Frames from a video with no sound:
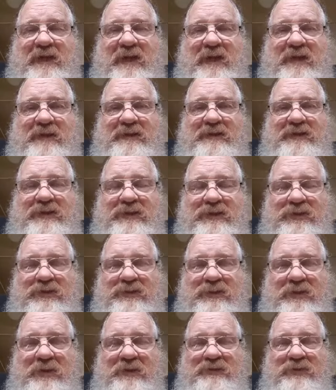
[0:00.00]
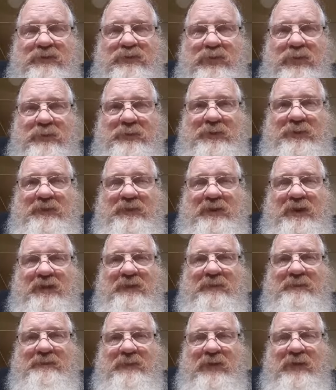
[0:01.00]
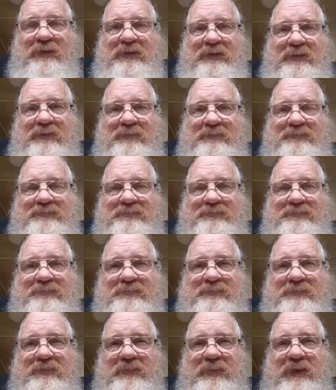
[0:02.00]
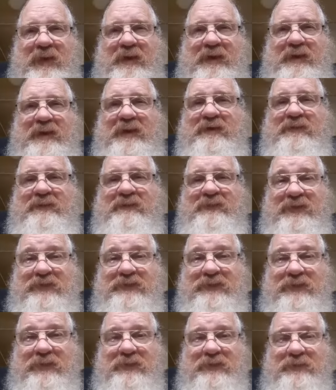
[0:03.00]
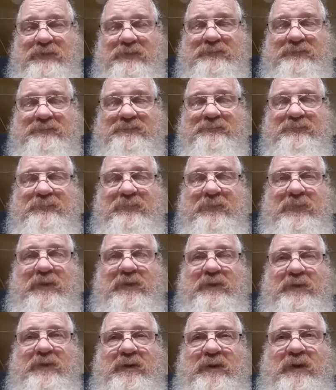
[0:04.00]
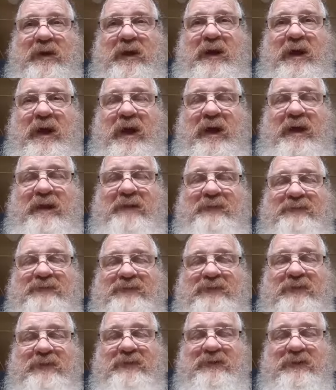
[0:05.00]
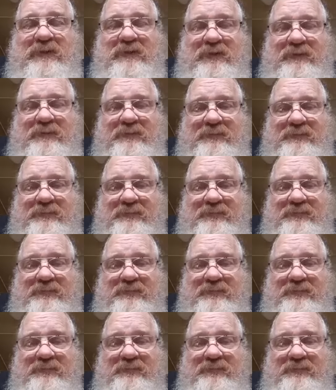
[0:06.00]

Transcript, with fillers: that you, as a woman and a mother and an individual, uh, have to learn.